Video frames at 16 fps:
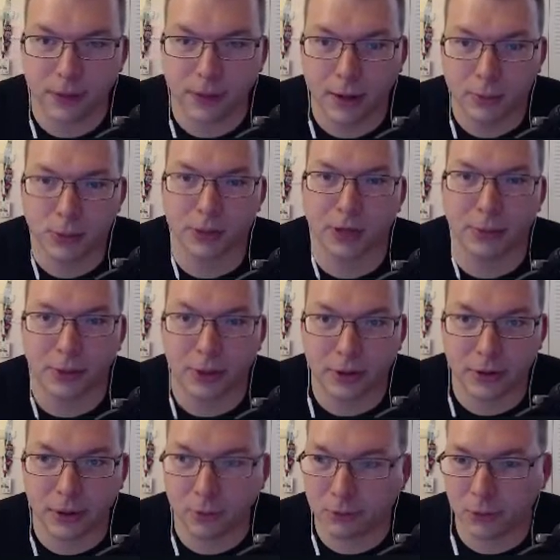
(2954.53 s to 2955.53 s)
I'm sure that'll be good.
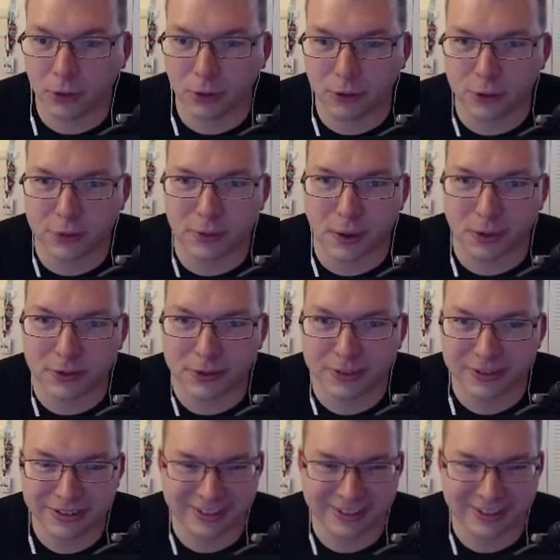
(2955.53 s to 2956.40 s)
I'll roll down those mountains.